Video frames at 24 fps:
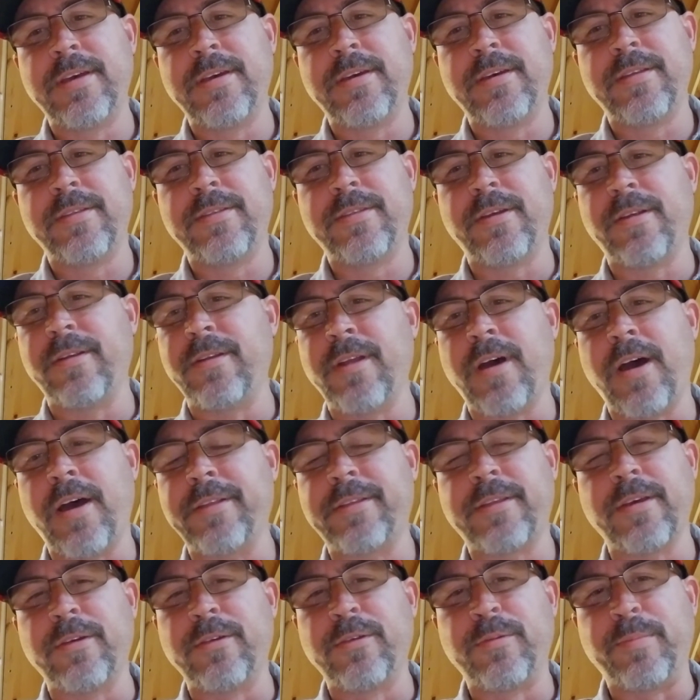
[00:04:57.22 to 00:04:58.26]
they're not
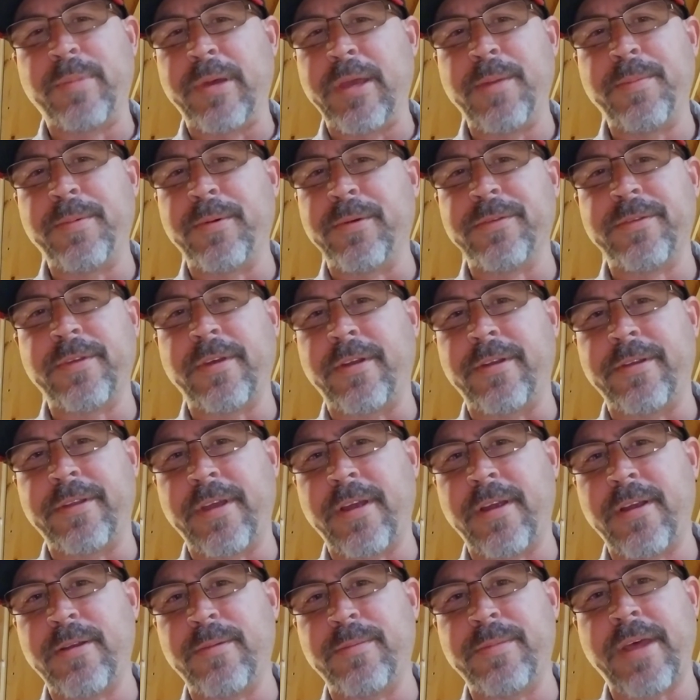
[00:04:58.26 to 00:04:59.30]
those people's that are
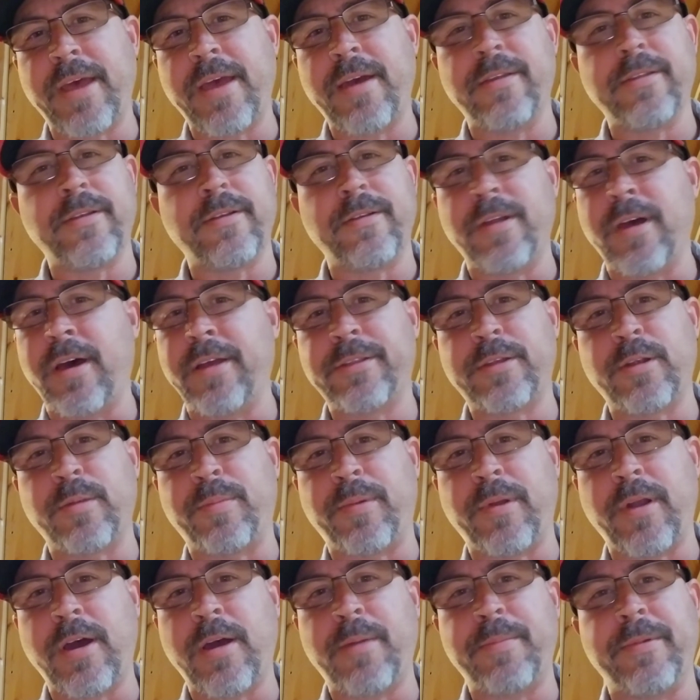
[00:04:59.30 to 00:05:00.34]
tearing them down. They're not their
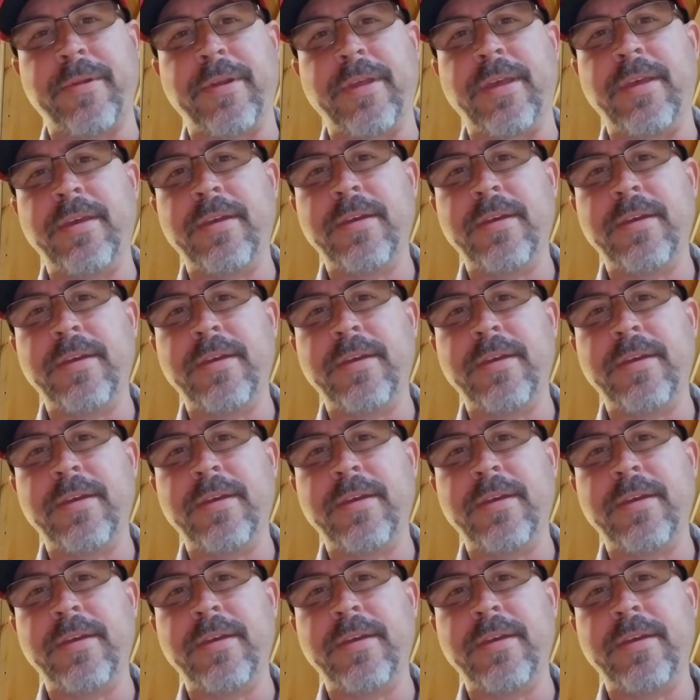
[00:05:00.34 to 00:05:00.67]
property.